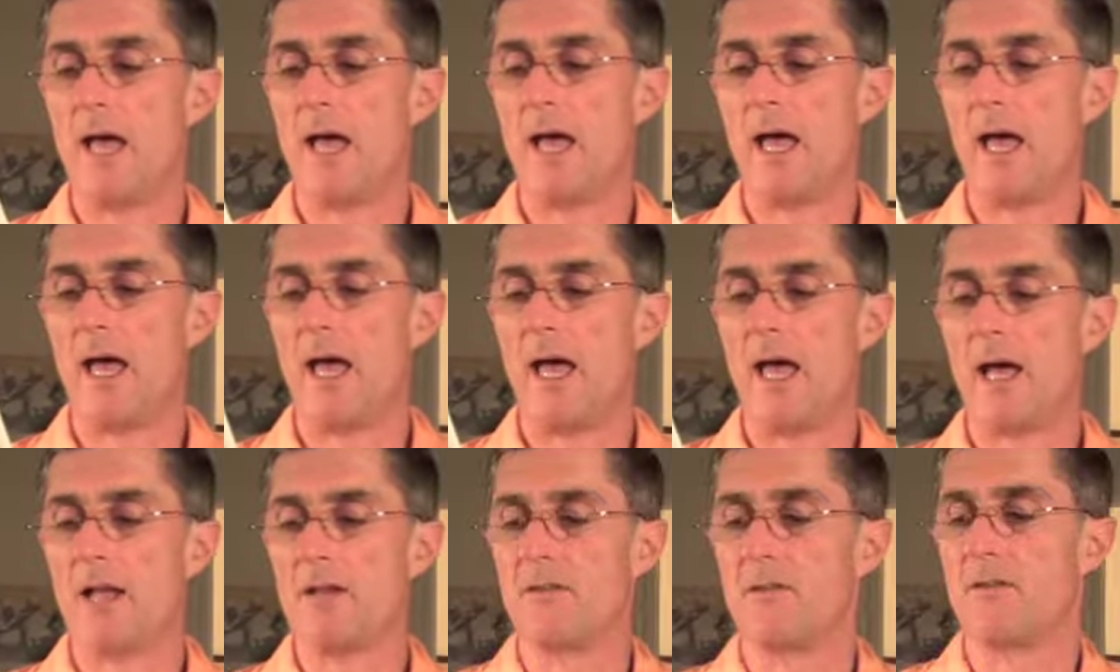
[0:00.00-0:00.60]

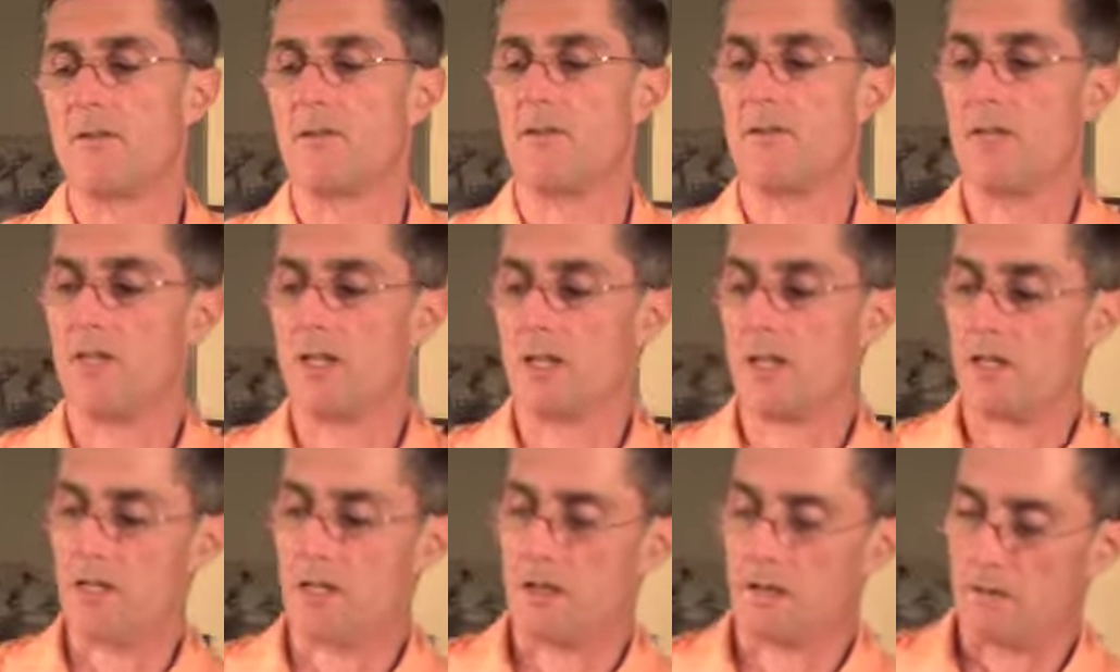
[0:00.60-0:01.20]
and
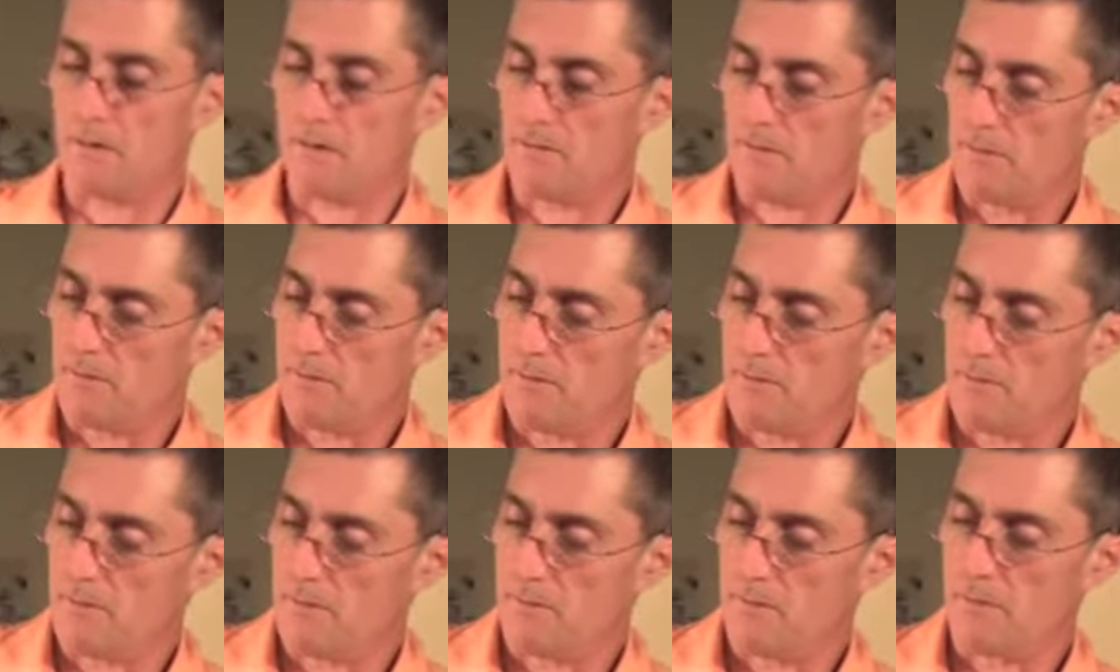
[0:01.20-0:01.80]
the
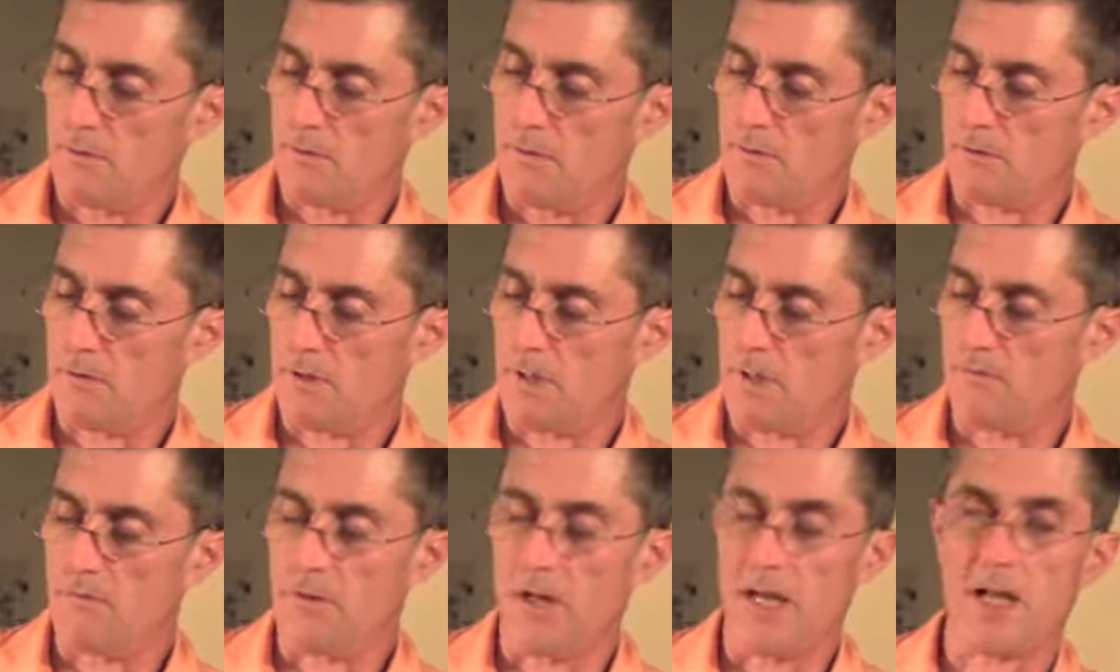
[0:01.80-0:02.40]

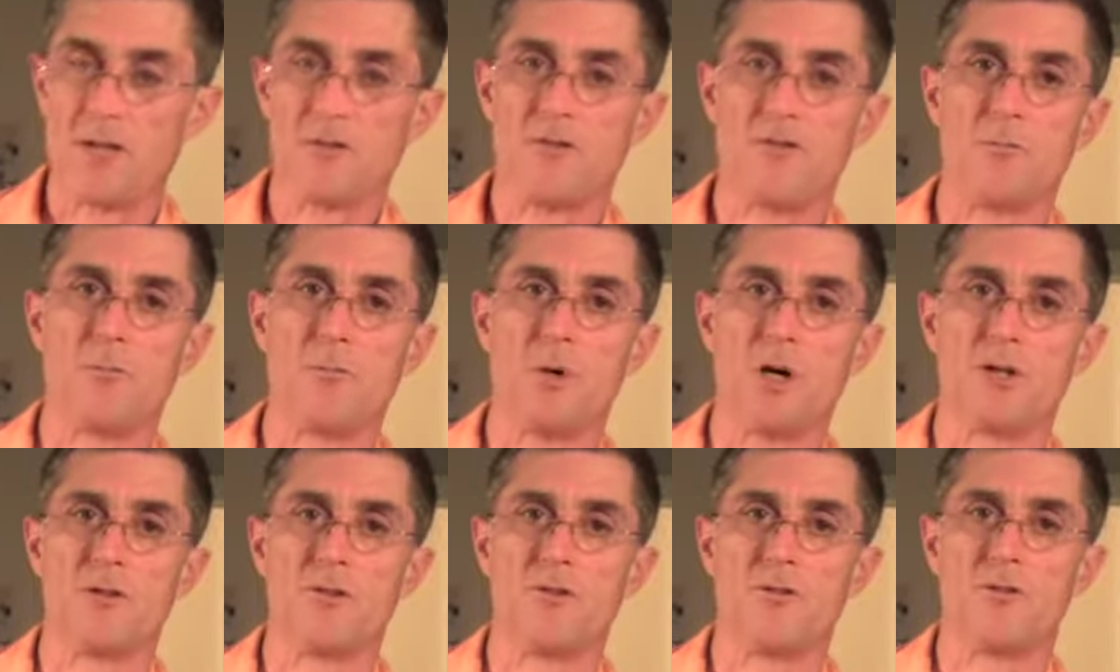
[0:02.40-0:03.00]
advanced
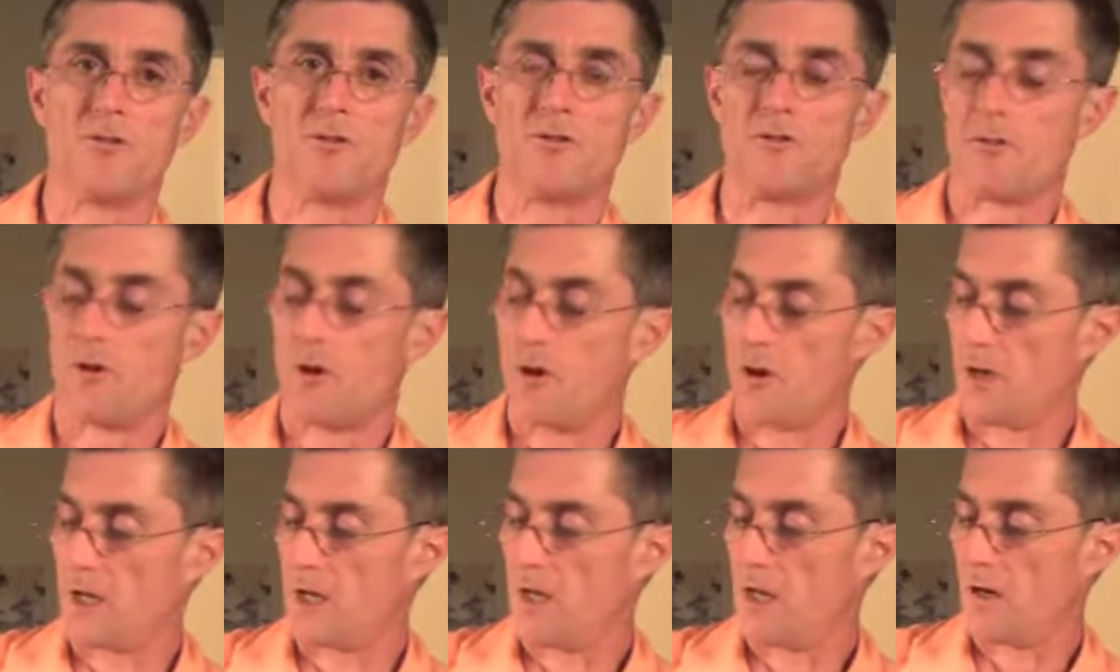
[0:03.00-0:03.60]
buttons
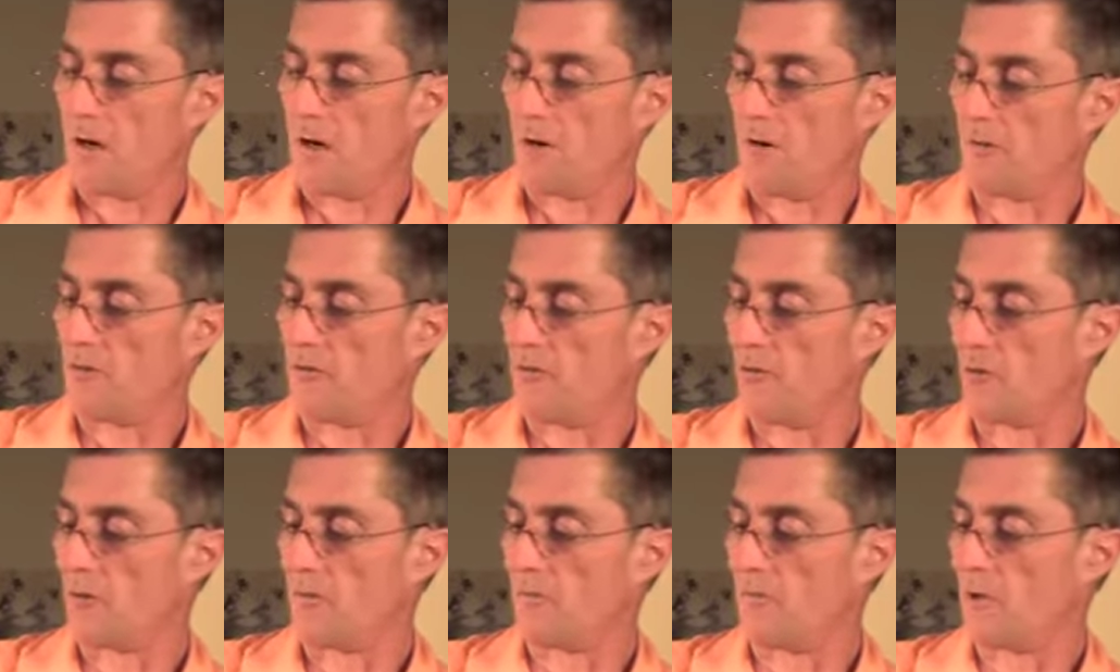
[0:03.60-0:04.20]
are here
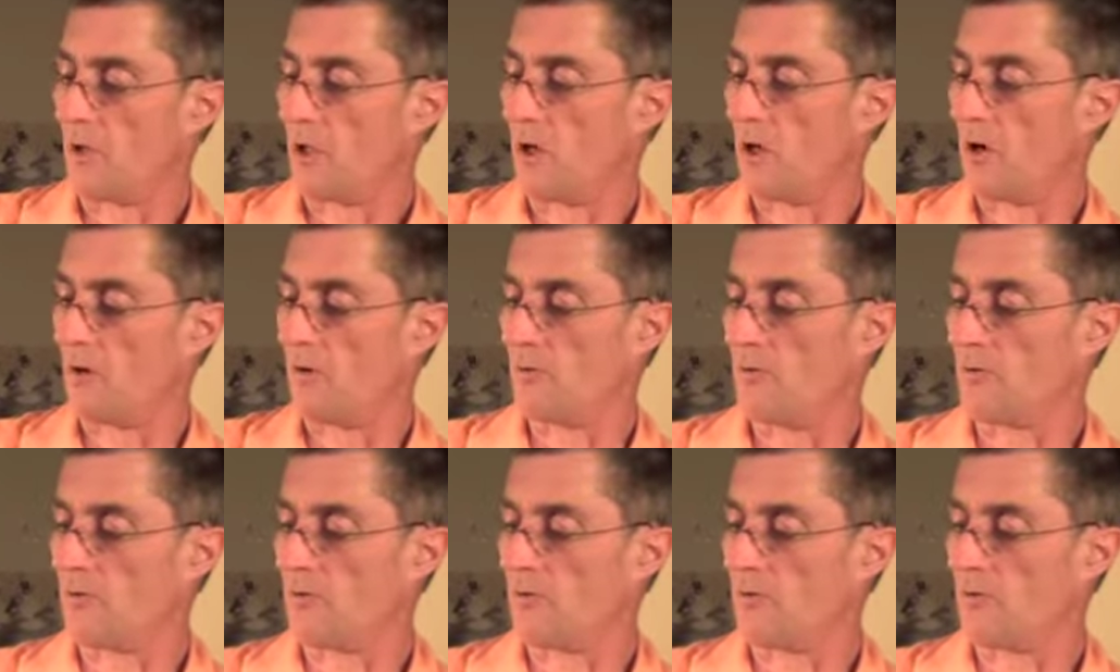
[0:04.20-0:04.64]
sort of low.